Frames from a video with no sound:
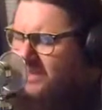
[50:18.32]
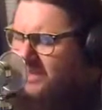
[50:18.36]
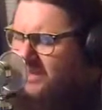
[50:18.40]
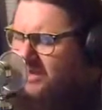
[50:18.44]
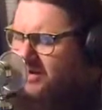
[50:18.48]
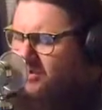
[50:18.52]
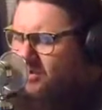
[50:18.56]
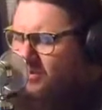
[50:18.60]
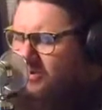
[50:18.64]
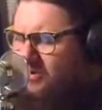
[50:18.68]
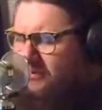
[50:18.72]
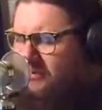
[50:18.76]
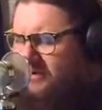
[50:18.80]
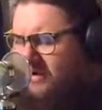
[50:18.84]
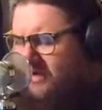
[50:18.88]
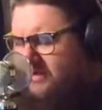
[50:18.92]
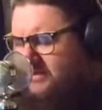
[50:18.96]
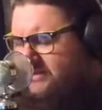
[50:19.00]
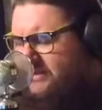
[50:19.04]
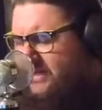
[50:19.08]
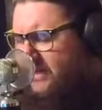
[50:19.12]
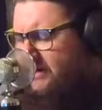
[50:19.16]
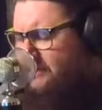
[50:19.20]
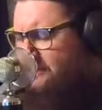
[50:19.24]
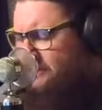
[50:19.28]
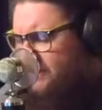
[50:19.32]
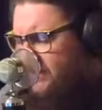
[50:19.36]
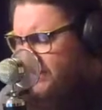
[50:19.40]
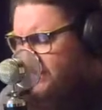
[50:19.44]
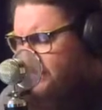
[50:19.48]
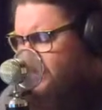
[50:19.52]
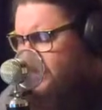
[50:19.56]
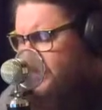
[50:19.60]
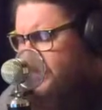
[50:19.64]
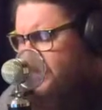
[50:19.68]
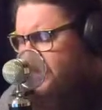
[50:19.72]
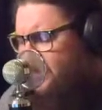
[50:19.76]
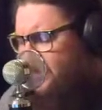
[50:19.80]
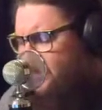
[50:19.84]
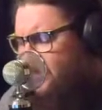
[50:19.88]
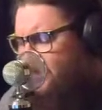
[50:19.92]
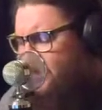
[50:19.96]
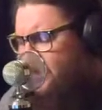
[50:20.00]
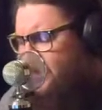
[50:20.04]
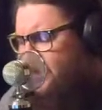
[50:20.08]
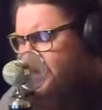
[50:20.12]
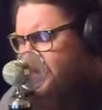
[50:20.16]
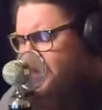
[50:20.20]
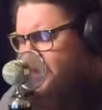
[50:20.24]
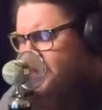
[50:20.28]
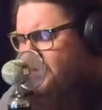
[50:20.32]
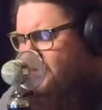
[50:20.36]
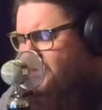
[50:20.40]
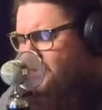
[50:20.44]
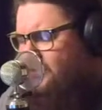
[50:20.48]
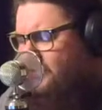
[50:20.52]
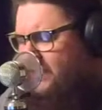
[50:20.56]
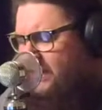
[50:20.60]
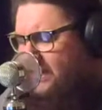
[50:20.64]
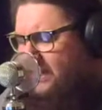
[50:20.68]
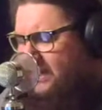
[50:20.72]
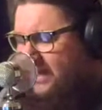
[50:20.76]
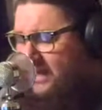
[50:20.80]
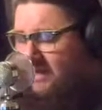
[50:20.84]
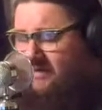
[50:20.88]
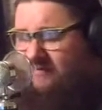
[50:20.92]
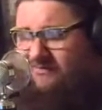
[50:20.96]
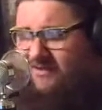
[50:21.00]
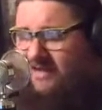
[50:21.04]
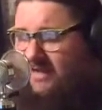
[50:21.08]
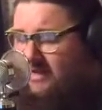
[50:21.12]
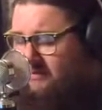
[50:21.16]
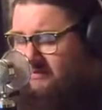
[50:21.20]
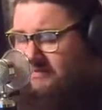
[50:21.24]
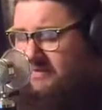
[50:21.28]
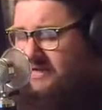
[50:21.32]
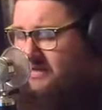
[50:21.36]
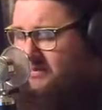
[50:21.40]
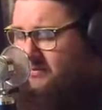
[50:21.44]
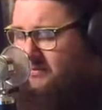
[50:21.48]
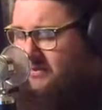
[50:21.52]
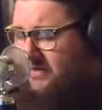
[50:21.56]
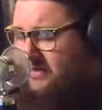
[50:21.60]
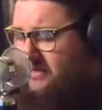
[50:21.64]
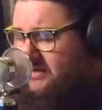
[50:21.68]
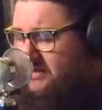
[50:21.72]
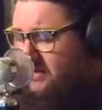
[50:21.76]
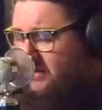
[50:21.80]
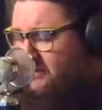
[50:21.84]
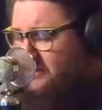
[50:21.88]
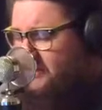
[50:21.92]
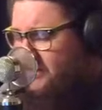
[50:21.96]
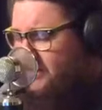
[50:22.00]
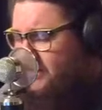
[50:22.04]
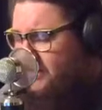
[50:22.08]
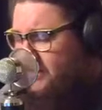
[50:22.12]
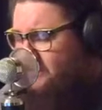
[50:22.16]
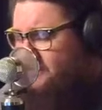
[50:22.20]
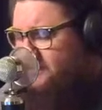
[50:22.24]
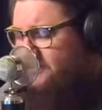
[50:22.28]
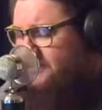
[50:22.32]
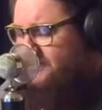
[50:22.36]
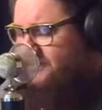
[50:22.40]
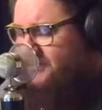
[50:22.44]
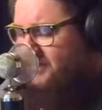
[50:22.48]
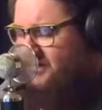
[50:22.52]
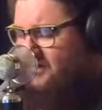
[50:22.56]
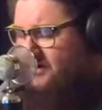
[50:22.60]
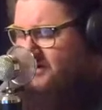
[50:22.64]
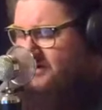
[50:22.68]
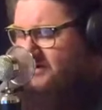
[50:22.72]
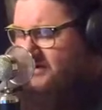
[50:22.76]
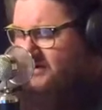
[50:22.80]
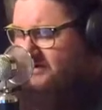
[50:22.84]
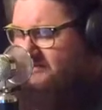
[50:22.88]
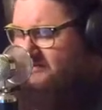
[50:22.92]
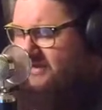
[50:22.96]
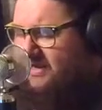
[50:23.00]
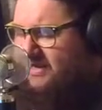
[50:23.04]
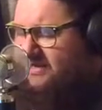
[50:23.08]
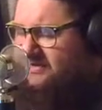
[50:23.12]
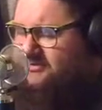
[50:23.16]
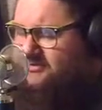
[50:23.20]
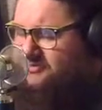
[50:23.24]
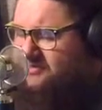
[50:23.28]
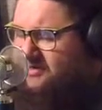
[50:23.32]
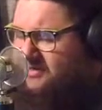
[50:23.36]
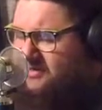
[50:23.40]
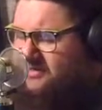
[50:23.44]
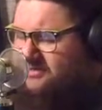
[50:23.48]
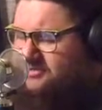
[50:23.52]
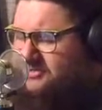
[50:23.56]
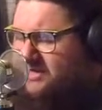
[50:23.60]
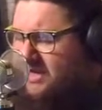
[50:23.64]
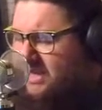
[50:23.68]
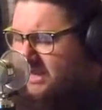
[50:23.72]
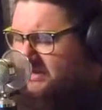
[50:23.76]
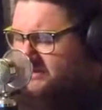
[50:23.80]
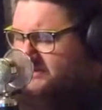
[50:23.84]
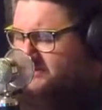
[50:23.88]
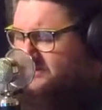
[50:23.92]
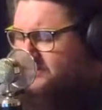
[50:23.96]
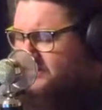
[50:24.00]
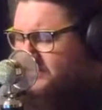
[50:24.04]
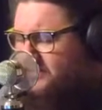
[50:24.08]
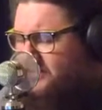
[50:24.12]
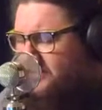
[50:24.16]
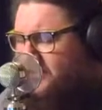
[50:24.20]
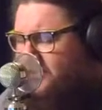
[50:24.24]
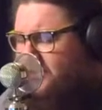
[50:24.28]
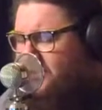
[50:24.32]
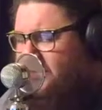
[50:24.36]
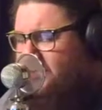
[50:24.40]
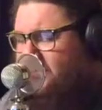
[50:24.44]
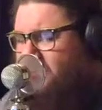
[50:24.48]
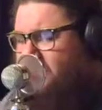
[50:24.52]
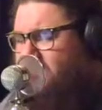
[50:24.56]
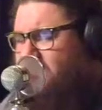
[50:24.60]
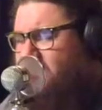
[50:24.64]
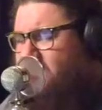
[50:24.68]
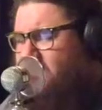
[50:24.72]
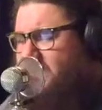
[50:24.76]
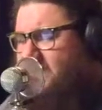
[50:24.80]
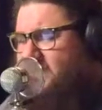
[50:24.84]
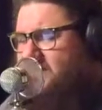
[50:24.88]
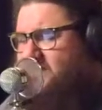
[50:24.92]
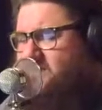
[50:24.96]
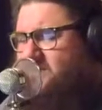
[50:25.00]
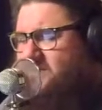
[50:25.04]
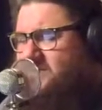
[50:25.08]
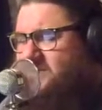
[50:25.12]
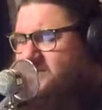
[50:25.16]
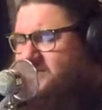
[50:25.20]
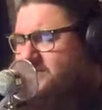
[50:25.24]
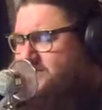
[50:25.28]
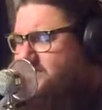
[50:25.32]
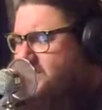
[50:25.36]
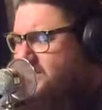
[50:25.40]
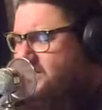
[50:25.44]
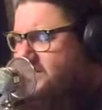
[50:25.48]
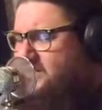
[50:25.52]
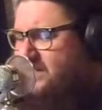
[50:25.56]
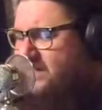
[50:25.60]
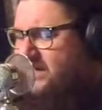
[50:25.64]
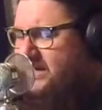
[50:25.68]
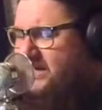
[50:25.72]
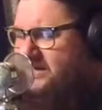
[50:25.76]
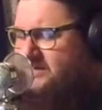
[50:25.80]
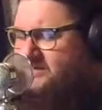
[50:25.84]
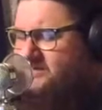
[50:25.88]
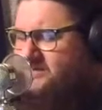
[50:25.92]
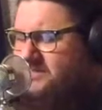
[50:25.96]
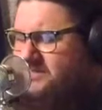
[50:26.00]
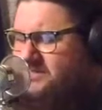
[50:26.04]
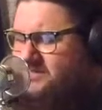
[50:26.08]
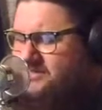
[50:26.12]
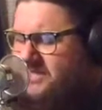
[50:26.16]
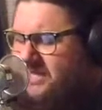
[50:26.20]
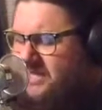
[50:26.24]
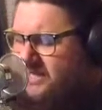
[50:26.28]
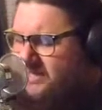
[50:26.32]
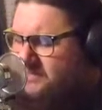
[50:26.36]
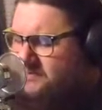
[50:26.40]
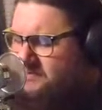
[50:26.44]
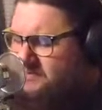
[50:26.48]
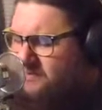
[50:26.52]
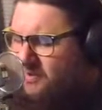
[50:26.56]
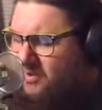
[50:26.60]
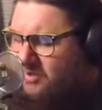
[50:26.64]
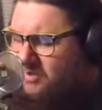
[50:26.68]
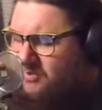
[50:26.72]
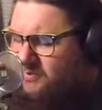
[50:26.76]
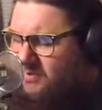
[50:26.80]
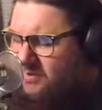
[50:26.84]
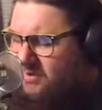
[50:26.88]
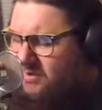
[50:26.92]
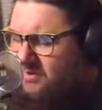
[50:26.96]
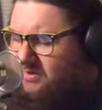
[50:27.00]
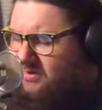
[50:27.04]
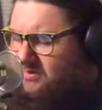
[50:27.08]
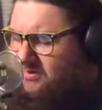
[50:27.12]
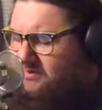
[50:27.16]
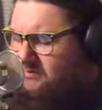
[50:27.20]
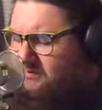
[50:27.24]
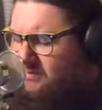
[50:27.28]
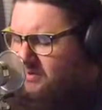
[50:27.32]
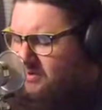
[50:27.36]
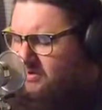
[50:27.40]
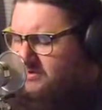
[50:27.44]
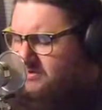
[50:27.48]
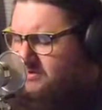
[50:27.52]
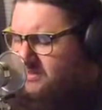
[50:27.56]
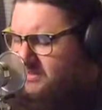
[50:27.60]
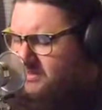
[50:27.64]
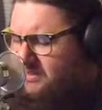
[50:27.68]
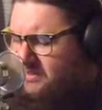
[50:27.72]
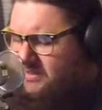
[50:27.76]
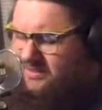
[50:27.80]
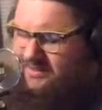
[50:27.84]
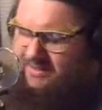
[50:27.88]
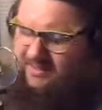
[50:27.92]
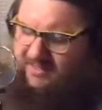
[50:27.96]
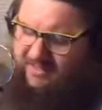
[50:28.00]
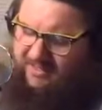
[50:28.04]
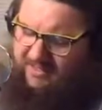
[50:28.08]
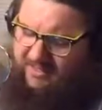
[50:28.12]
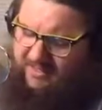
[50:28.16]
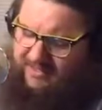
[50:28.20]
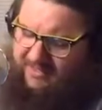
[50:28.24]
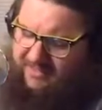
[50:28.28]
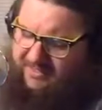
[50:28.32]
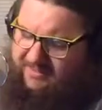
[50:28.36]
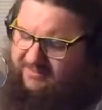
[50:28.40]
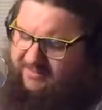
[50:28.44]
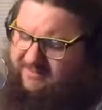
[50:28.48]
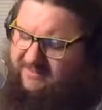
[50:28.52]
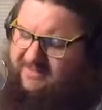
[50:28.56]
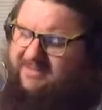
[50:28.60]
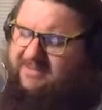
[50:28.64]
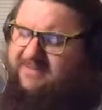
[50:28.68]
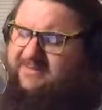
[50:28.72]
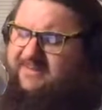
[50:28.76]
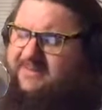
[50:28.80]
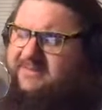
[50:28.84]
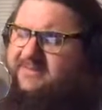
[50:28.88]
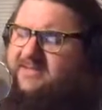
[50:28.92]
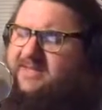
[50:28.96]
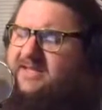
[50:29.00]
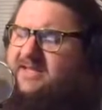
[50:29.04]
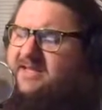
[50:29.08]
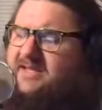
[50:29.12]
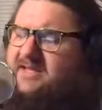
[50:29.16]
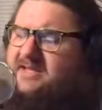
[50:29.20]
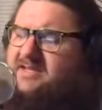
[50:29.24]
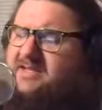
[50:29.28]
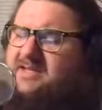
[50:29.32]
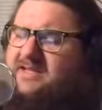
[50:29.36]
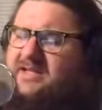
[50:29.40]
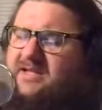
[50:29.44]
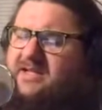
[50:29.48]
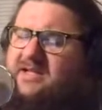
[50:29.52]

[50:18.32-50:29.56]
Cornbread's got a big week coming up. I've got a big week coming up. Tomorrow I've got Drunken Jack's solo. If you guys want to check that out, Drunken Jack's, Marsh Walk, Merle's Inlet, 6 to 10.